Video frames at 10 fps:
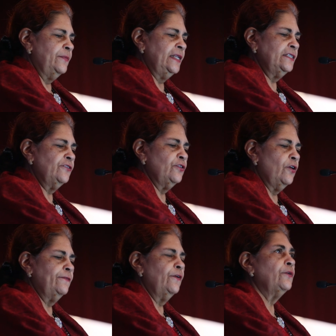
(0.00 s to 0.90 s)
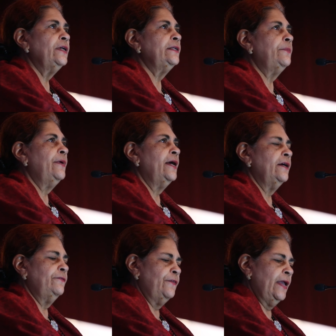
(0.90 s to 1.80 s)
Ministry of Foreign
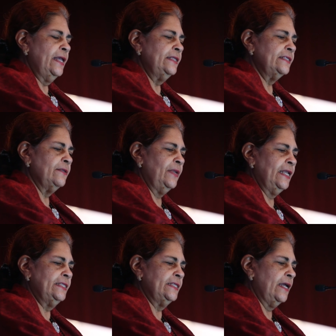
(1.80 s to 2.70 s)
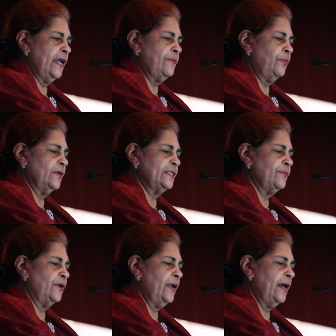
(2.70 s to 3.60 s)
Affairs, Malaysia Airports
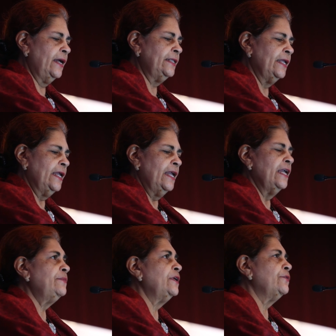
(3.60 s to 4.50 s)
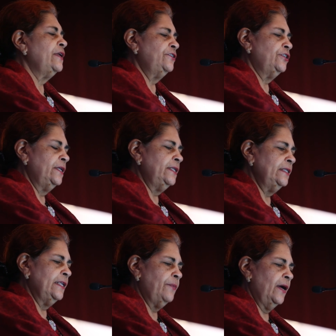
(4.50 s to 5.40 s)
Berhad, Immigration,
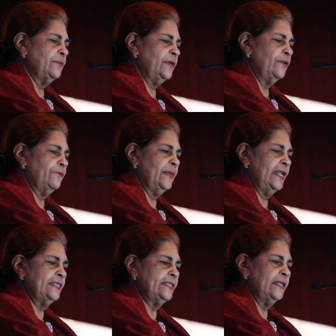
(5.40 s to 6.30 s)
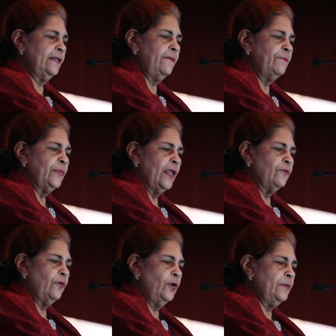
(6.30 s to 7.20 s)
Department of Malaysia,
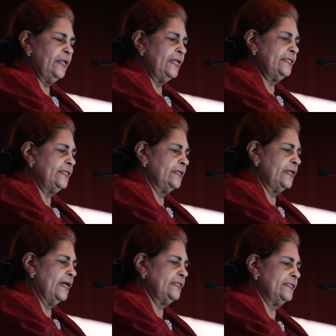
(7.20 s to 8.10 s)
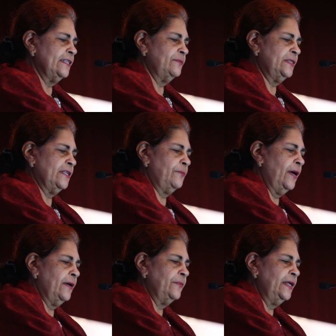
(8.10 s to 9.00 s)
Royal Malaysian Customs
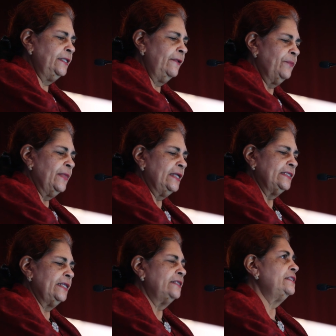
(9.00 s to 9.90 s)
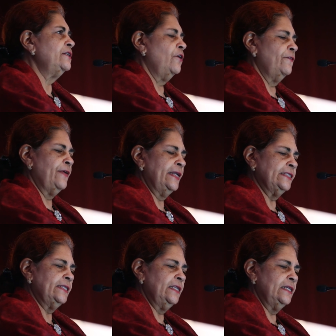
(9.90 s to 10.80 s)
Department, Center of
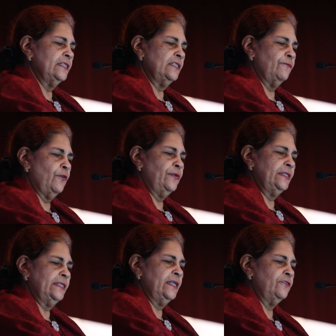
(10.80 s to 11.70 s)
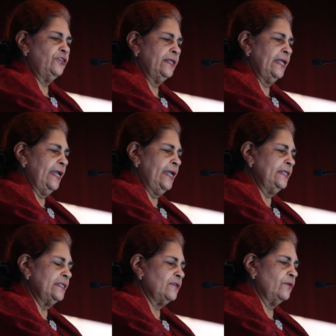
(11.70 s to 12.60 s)
Excellence for Research in
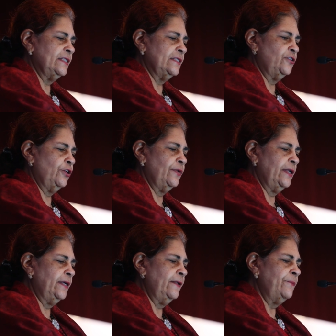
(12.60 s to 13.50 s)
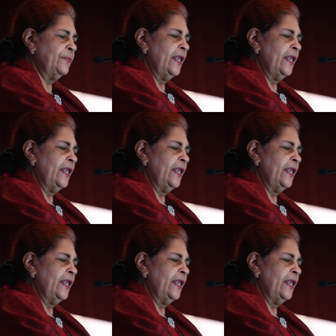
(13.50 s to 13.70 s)
AIDS, Australia,